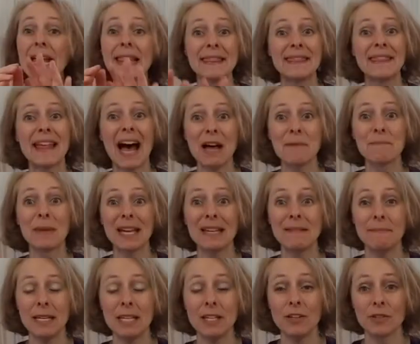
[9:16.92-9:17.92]
That might
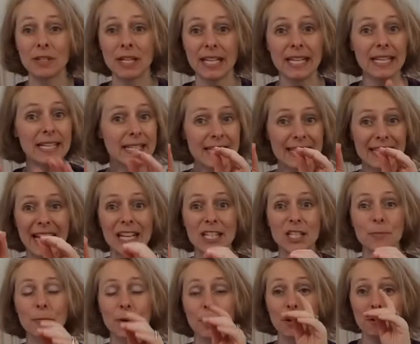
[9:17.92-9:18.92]
meet your needs, and that's
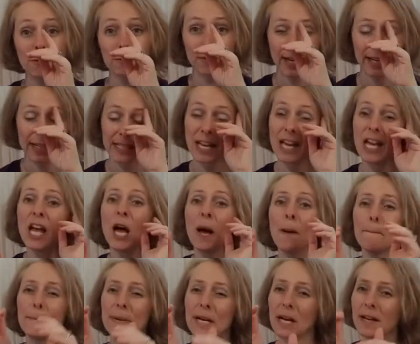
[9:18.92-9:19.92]
perfect.
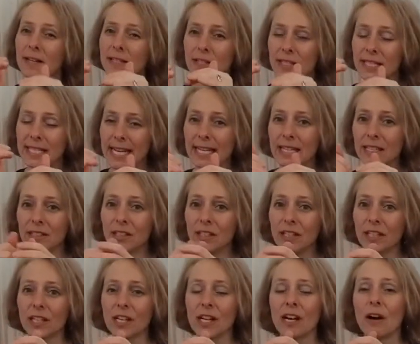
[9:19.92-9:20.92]
But also take a
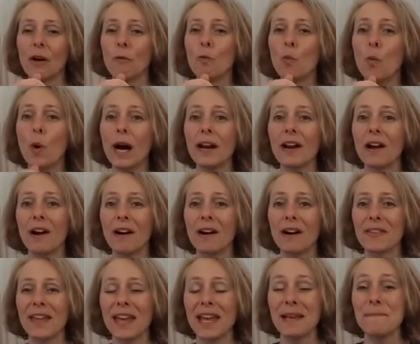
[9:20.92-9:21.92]
look. What are
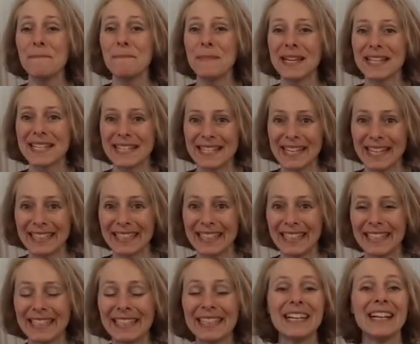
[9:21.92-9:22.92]
they missing?
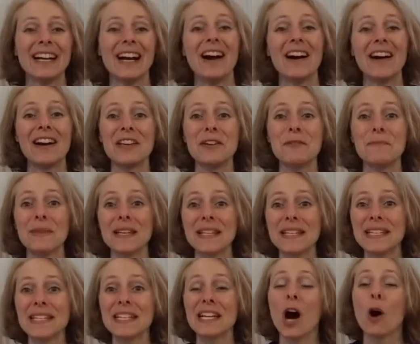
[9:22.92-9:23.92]
Are you
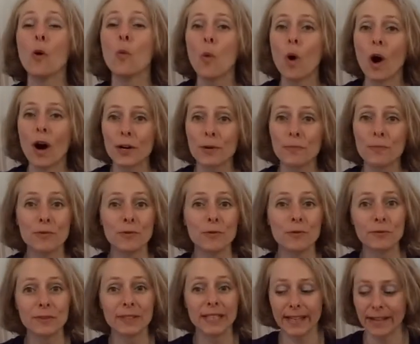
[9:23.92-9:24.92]
missing a
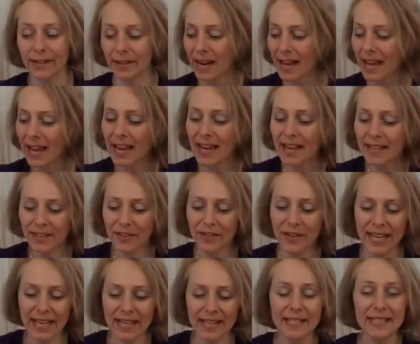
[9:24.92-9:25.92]
waterproof layer? There
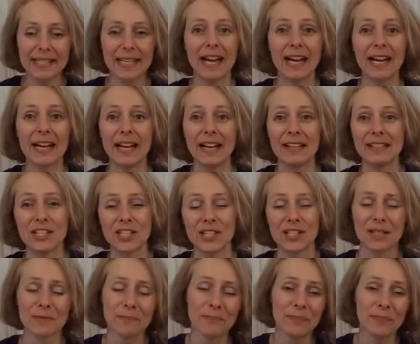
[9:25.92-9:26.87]
is a just